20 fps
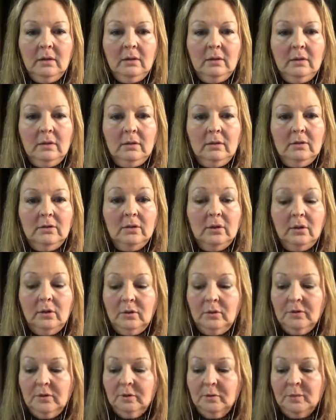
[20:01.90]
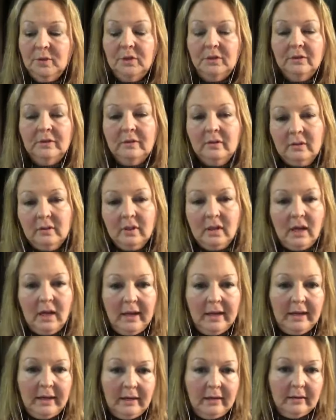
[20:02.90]
So the person
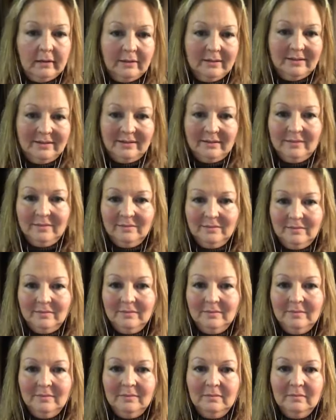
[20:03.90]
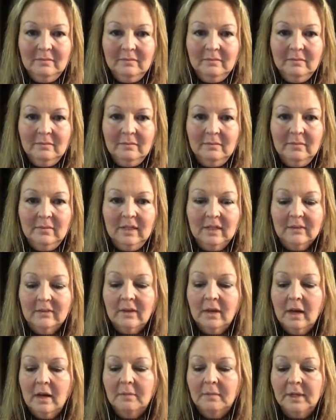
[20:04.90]
lying is
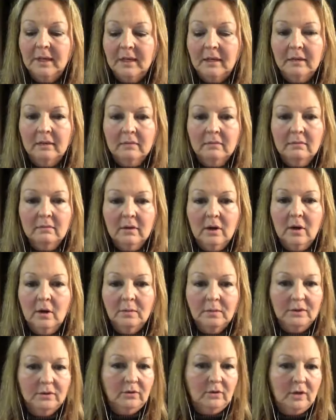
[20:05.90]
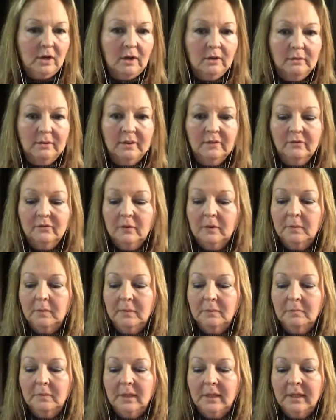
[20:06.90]
coming almost always from a
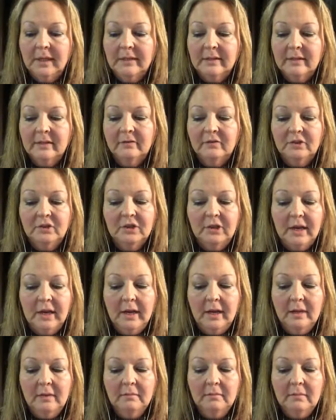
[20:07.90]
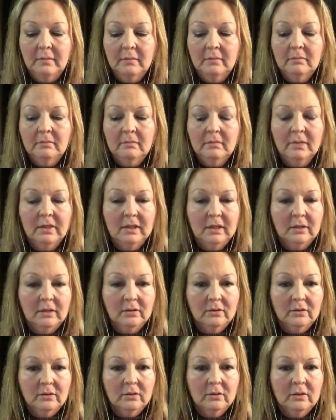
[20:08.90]
place of shame, guilt,
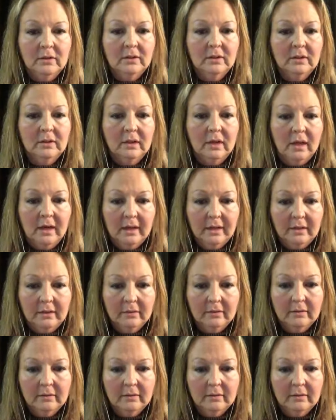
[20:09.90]
or denial